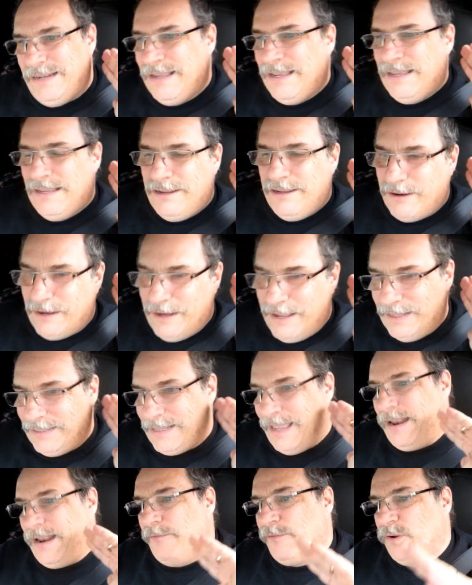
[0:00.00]
You're going to
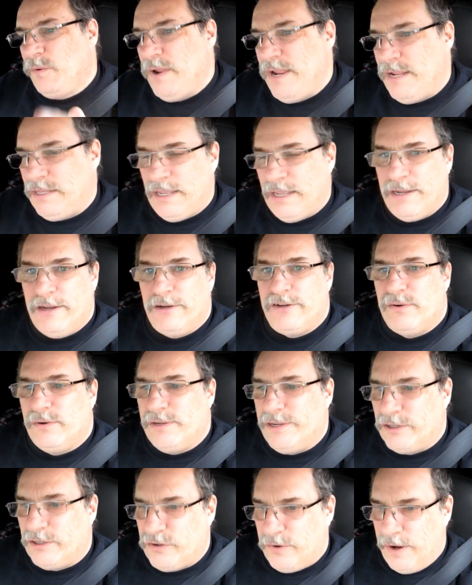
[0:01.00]
get that every week that you're
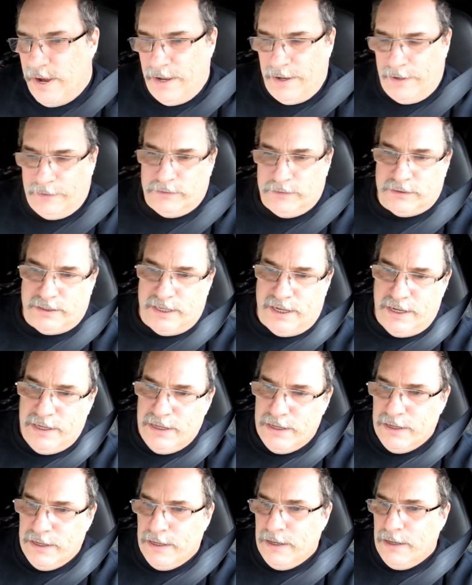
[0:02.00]
doing your training, okay?
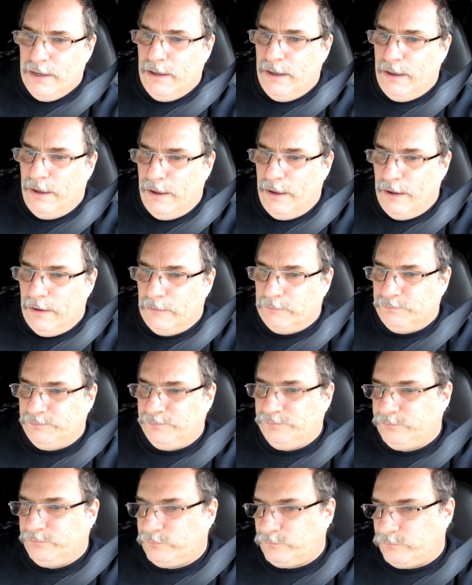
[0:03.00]
Um,
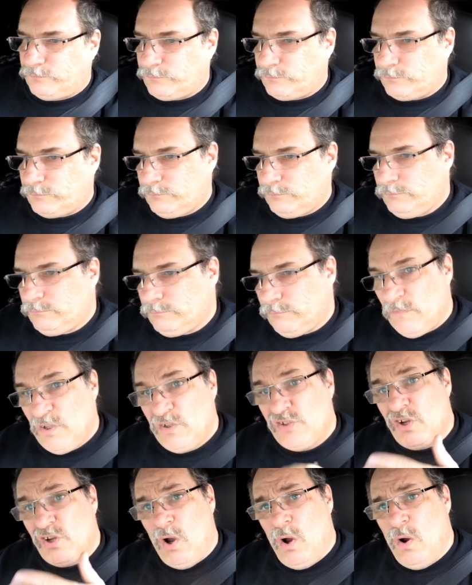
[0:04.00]

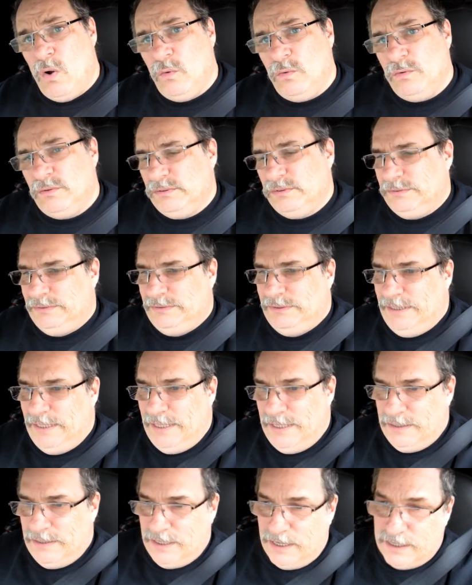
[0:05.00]
so,
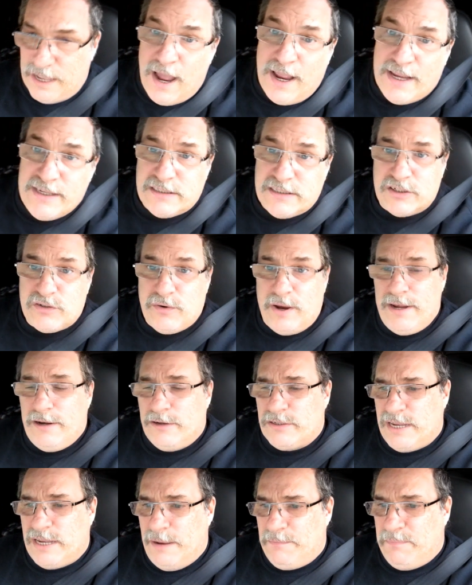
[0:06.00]
the, the, guys, the
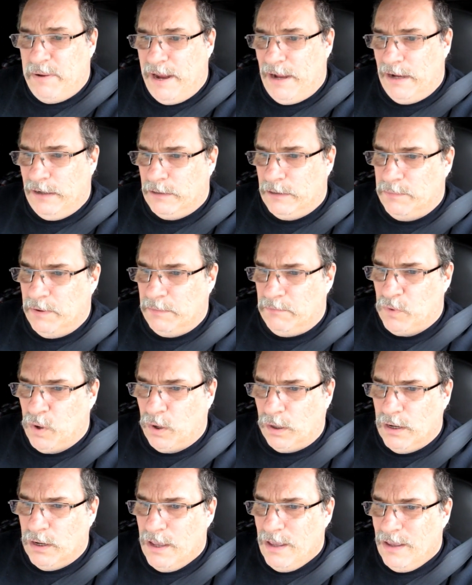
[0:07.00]
trainers get paid a little bit
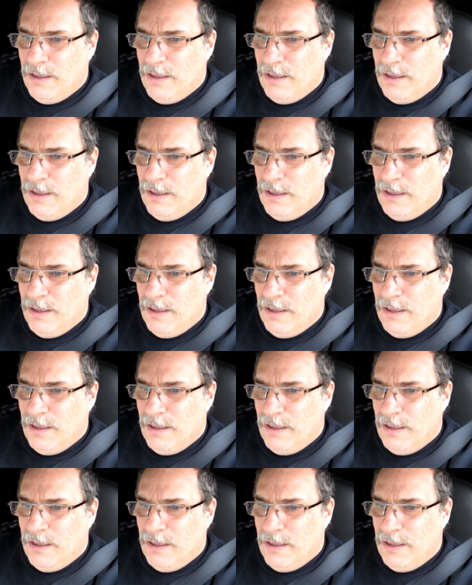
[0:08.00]
more.